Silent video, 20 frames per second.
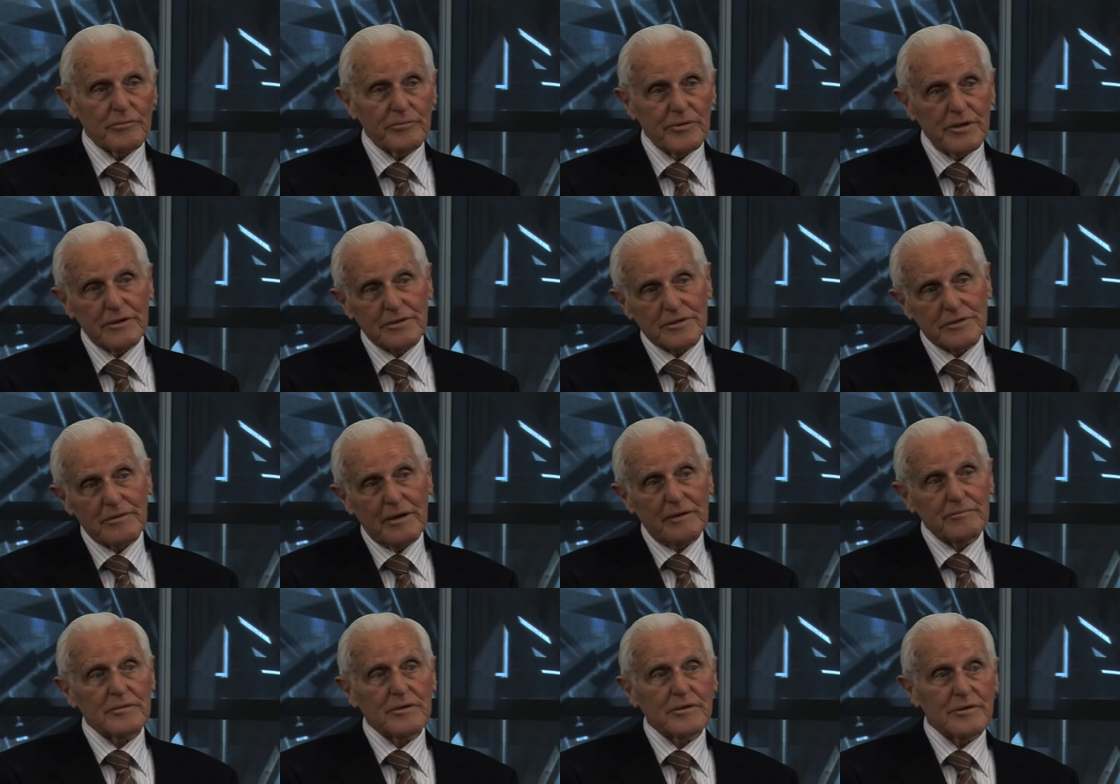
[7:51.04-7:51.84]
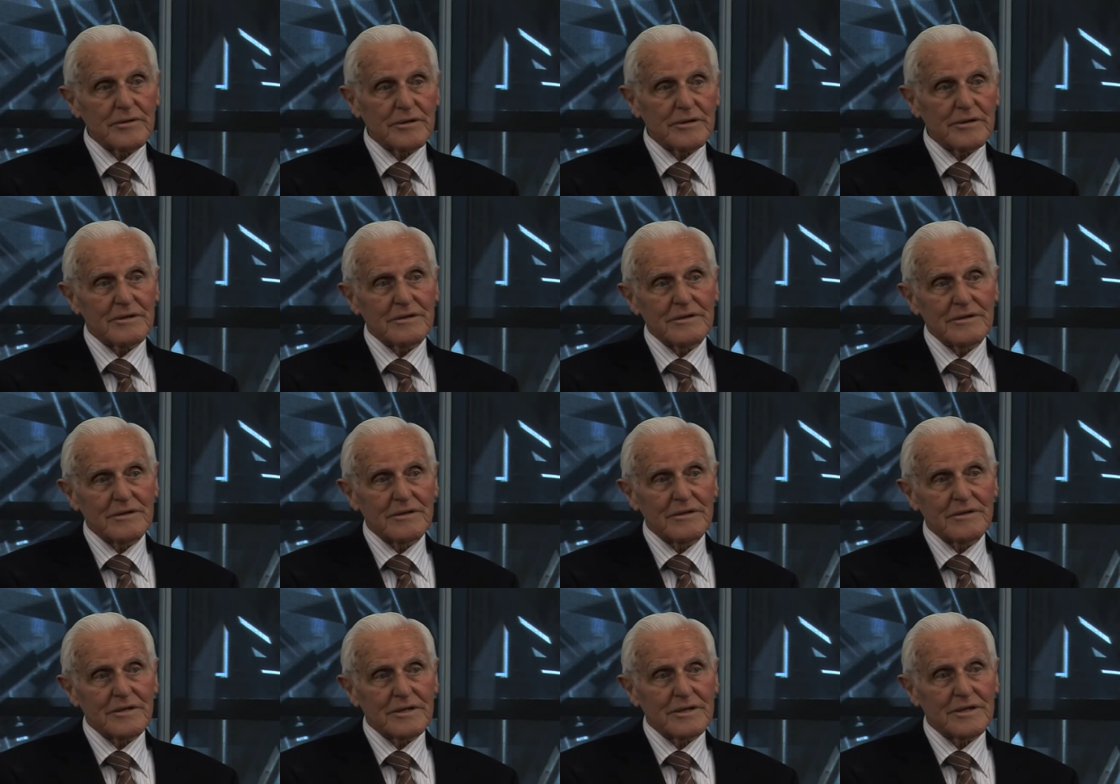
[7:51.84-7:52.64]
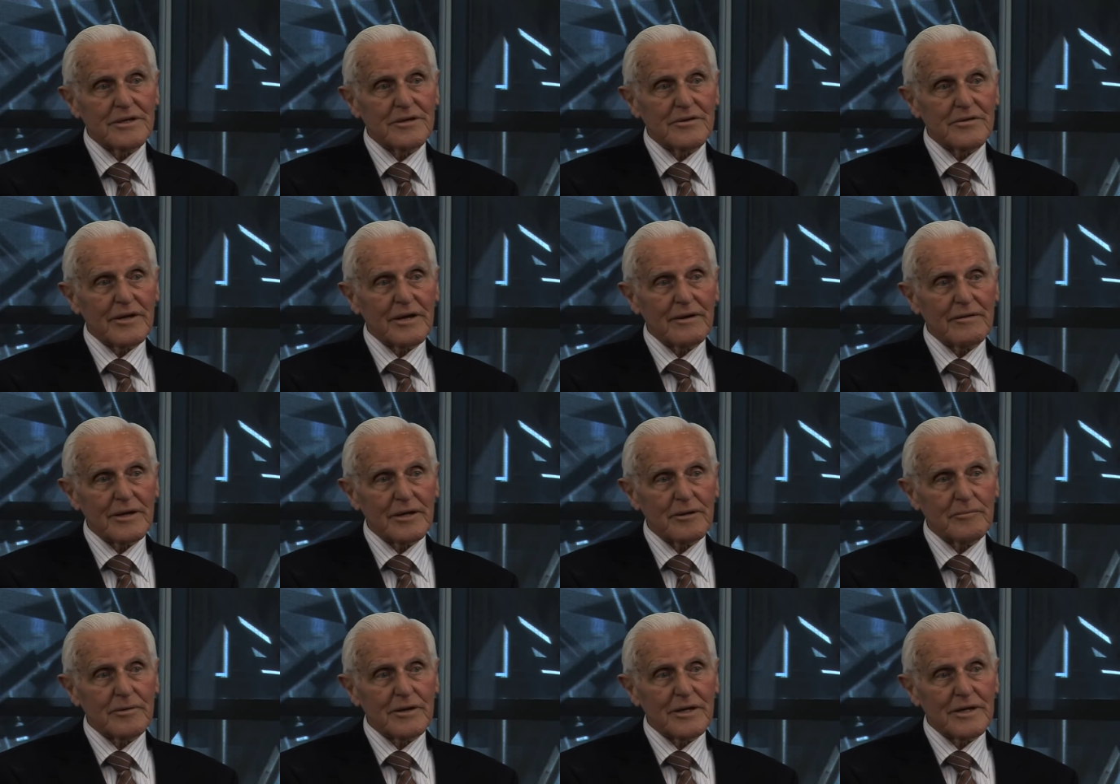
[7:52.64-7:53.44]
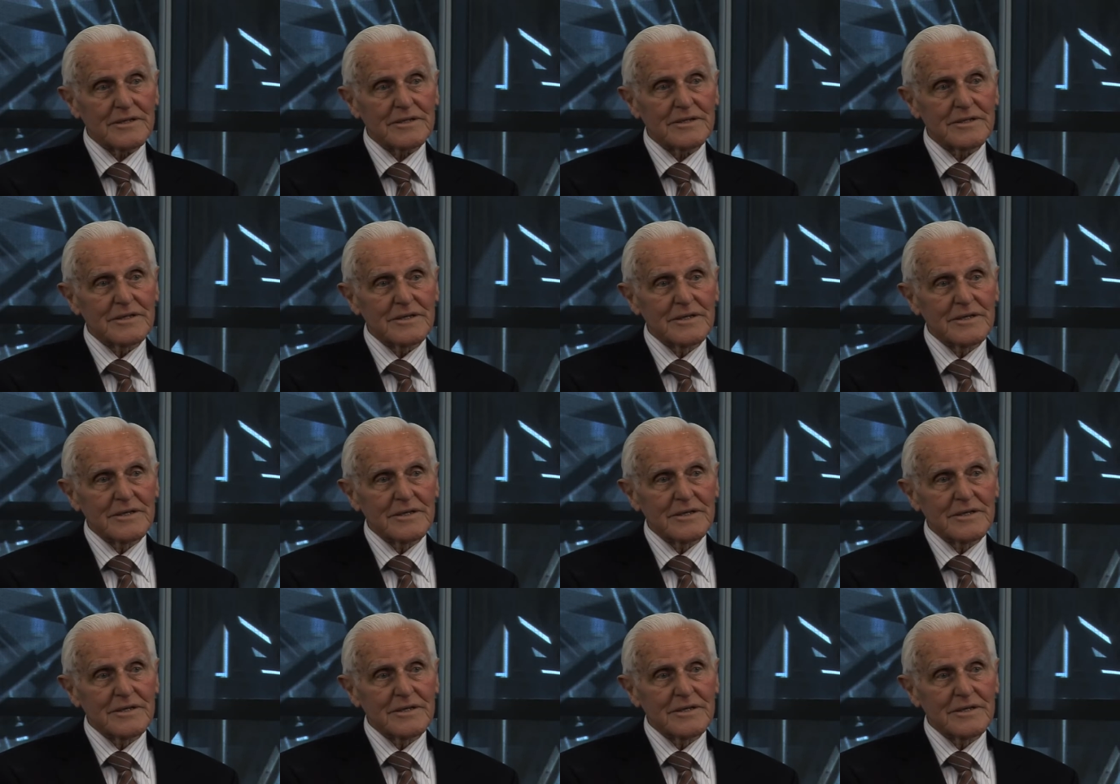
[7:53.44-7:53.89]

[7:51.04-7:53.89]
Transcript: bit of shrapnel that, that killed our other bloke.